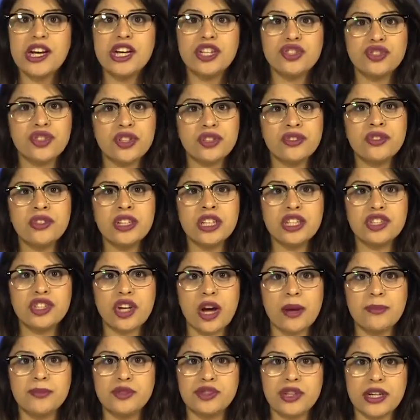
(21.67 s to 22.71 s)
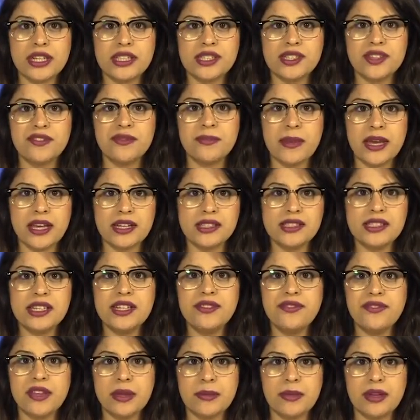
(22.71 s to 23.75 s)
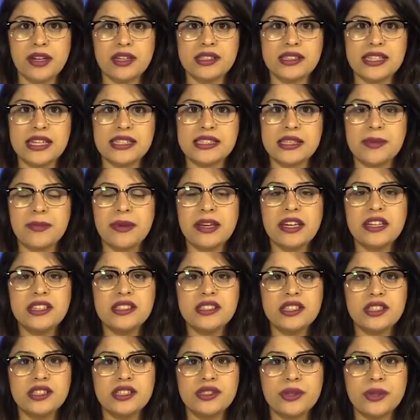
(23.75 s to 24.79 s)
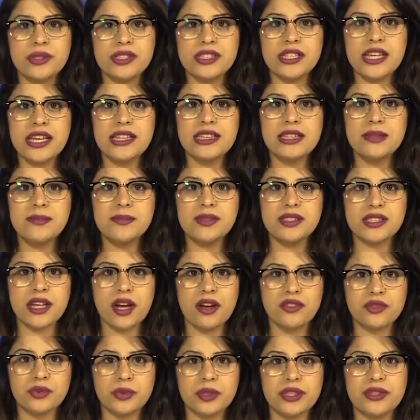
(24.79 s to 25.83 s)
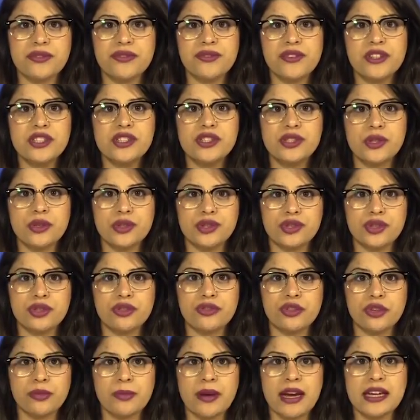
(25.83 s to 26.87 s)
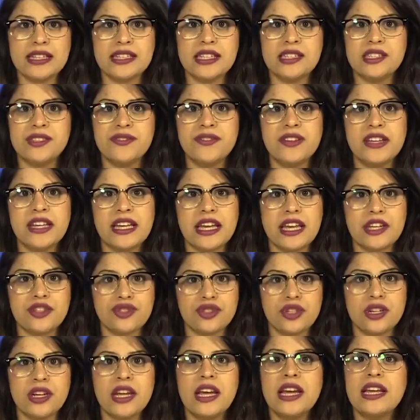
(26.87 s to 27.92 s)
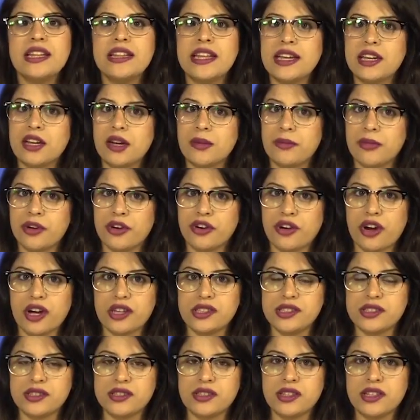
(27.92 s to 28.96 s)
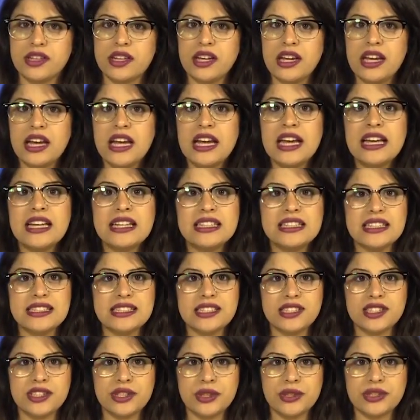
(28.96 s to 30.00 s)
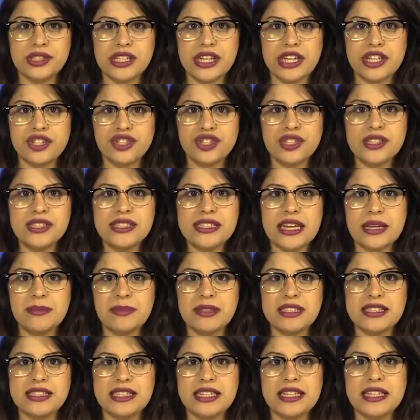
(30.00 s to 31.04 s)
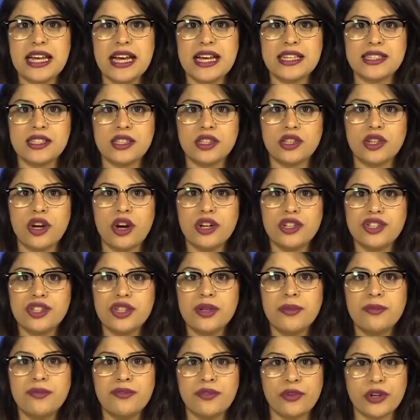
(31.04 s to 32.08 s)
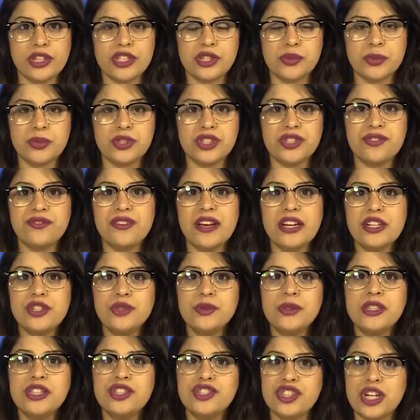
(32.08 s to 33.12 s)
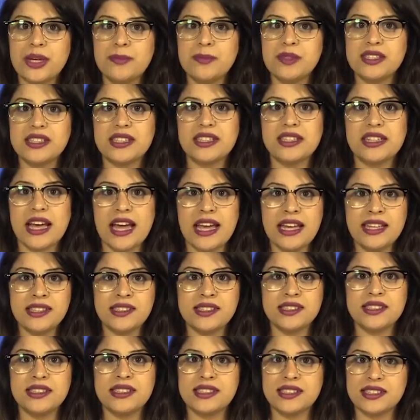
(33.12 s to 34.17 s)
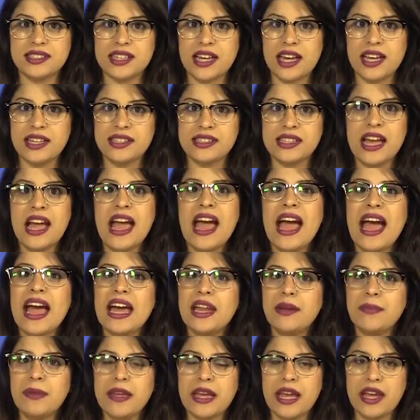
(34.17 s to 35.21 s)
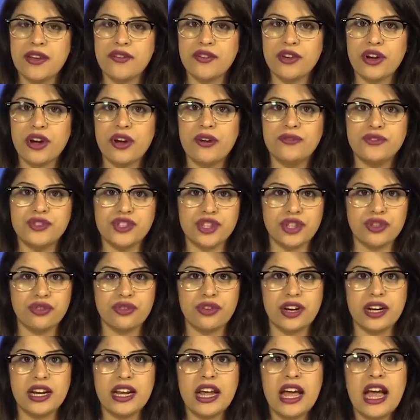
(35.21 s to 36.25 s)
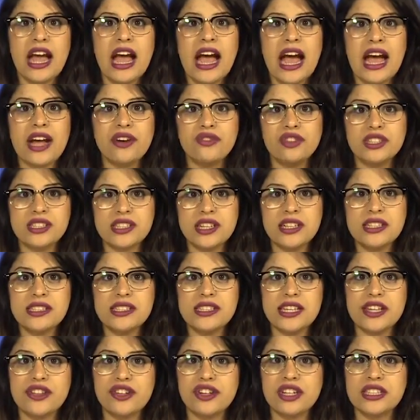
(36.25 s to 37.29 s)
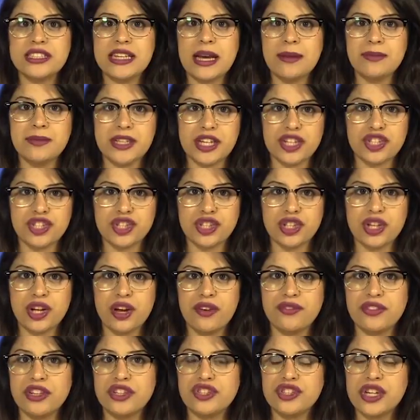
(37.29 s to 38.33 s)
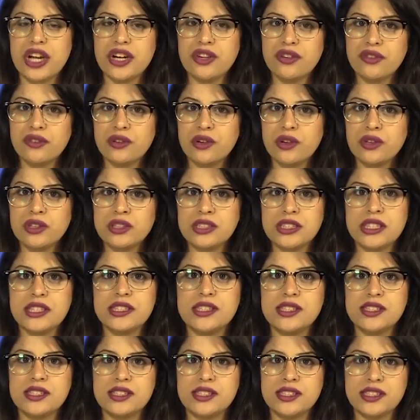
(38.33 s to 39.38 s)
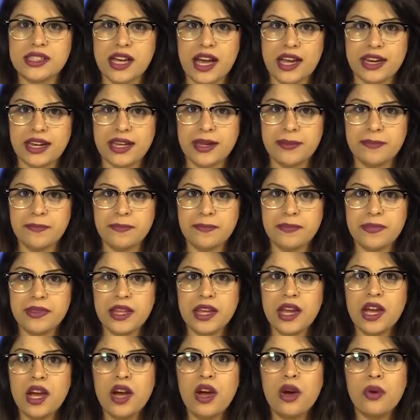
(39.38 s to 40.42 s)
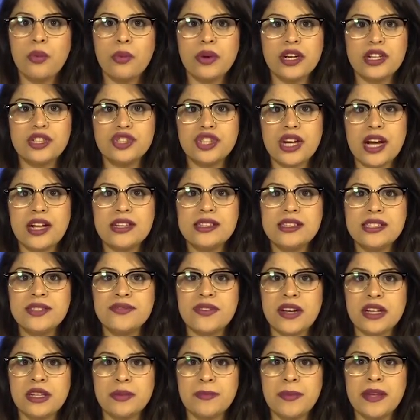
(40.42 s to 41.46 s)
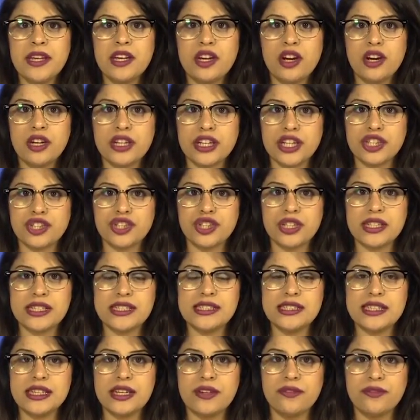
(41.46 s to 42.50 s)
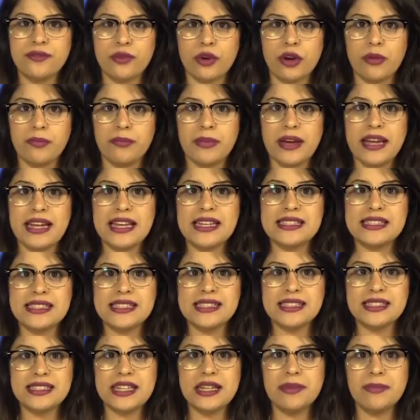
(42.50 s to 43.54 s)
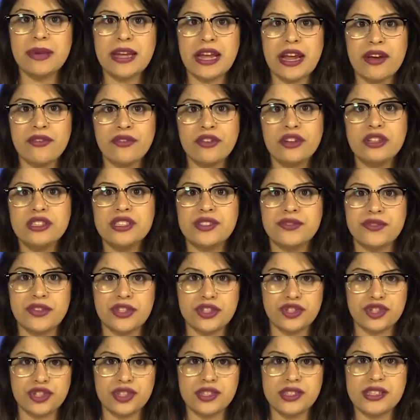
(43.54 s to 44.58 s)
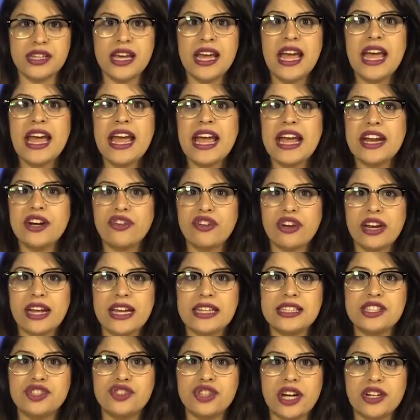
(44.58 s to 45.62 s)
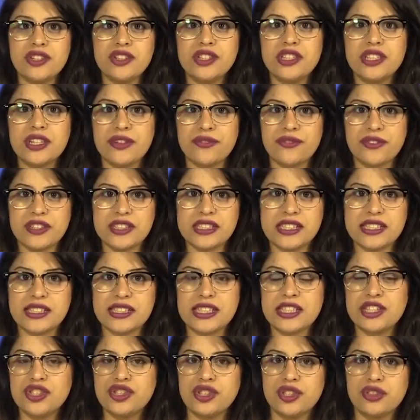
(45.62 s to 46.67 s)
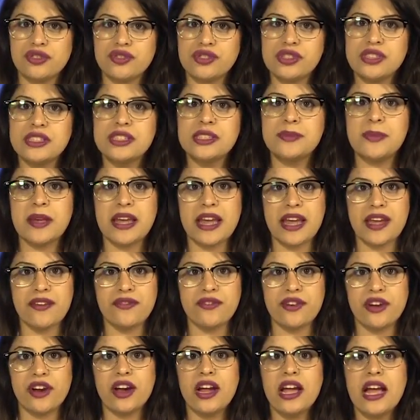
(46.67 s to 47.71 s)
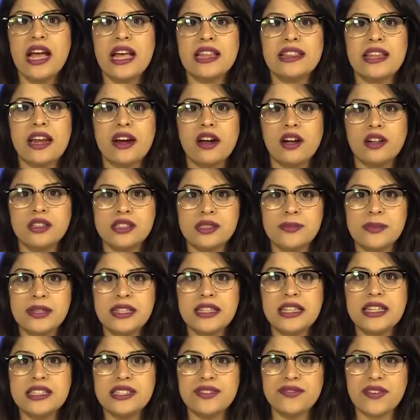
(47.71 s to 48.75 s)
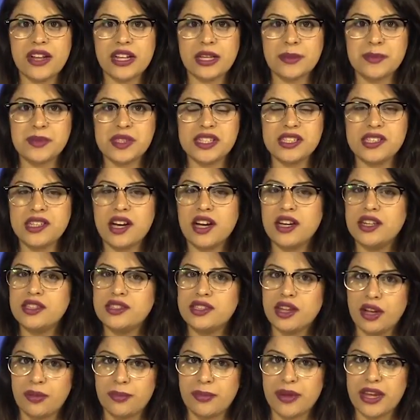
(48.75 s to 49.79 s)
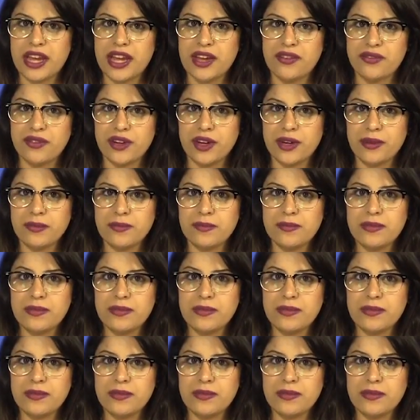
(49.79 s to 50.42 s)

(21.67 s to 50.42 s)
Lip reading: Children adopt traits of males and females as they begin to associate themselves with the first social group identification they come across. These associations can be seen as a long-term force which eventually shapes the likes, dislikes, and behavior of children and results in their adaptation of their gender roles in the society. When a child's developing cognition is informed by existing behavioral divisions, it creates gender differences in children's behavior that ultimately develops into adult behavior.